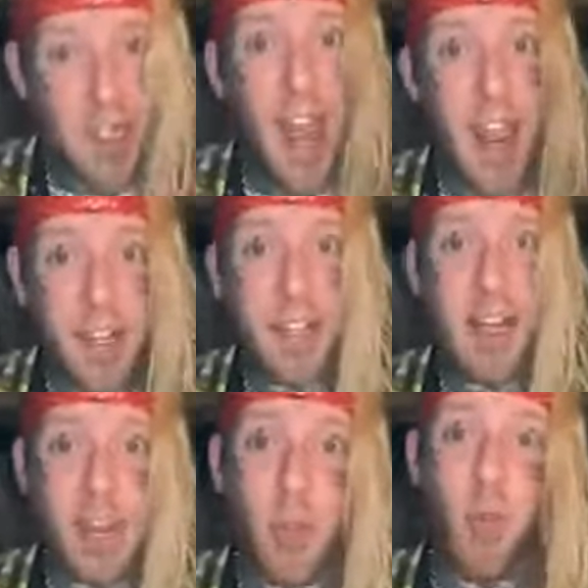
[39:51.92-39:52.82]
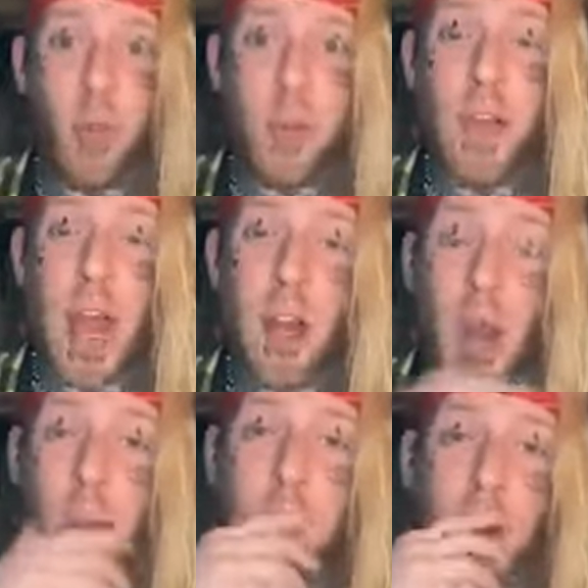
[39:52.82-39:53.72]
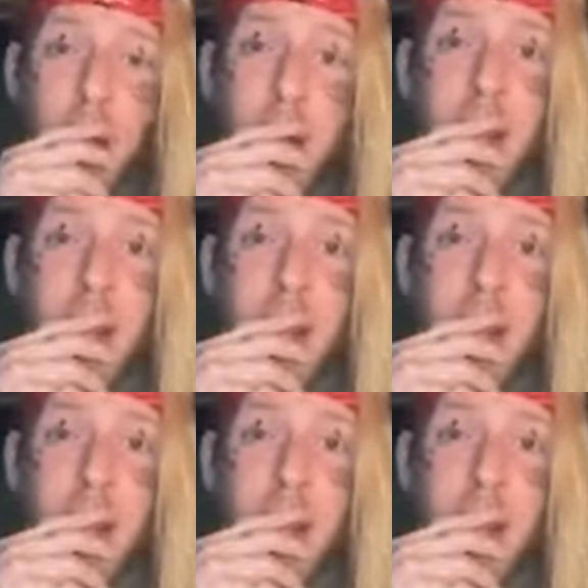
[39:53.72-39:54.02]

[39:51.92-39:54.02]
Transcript: dent in the roof of that cop car.